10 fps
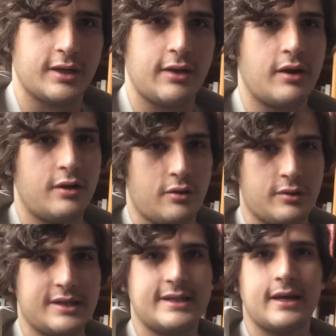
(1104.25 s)
Now, I know
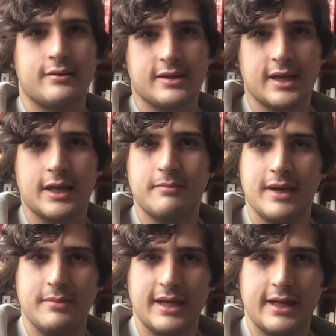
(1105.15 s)
this sounds like it
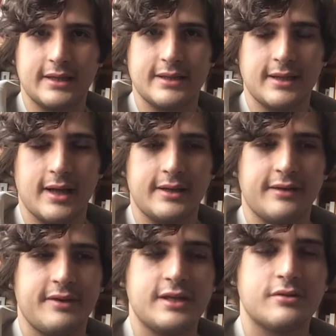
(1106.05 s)
may be getting to the idea
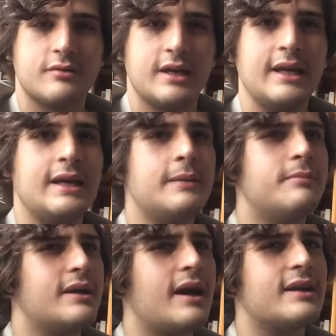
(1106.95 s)
of history,
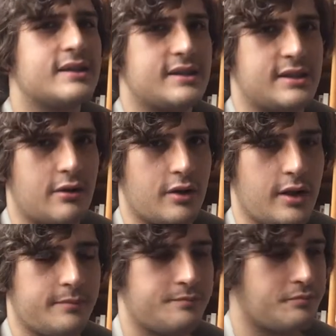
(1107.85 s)
but not necessarily.
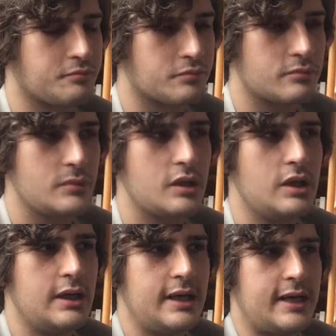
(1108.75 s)

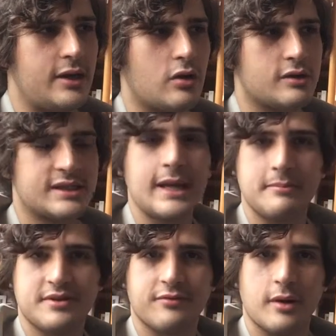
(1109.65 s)
It all
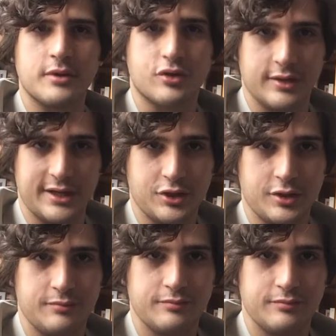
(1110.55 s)
stems from a tradition.